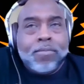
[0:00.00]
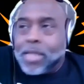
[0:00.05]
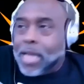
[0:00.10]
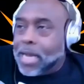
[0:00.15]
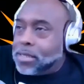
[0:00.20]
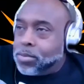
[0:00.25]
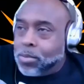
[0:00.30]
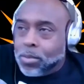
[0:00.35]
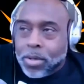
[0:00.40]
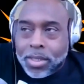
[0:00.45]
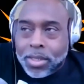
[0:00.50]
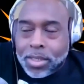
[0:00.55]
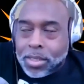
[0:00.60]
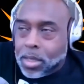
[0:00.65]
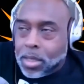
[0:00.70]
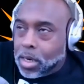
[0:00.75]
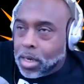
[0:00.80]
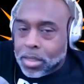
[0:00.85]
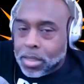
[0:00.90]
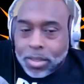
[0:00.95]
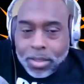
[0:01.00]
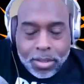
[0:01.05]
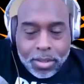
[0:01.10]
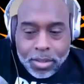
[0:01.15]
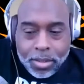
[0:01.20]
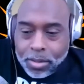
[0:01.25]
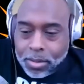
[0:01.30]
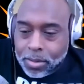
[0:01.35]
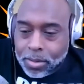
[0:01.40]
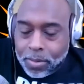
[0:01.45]
That's where it
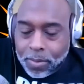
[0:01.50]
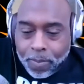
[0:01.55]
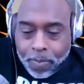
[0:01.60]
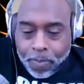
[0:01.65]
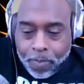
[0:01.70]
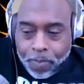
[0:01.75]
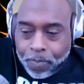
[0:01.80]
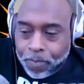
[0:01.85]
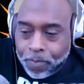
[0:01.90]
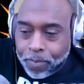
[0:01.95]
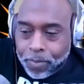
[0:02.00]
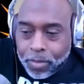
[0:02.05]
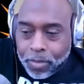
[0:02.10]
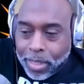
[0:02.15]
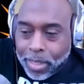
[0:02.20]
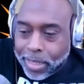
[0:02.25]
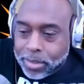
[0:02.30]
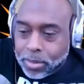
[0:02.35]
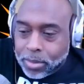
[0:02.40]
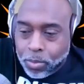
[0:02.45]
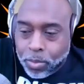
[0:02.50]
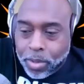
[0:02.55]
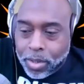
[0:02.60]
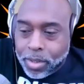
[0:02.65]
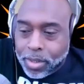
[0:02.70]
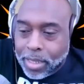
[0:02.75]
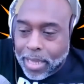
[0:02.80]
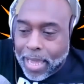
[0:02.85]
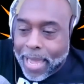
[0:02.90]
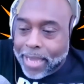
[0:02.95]
starts. That's
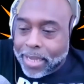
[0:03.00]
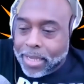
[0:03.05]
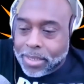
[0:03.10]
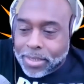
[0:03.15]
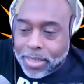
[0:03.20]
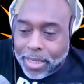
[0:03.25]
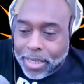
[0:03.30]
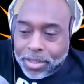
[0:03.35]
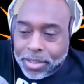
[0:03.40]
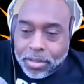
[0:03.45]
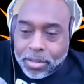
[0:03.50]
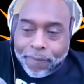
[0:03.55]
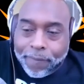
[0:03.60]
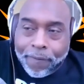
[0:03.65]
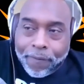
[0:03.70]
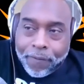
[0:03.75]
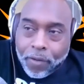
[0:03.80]
where the accusations of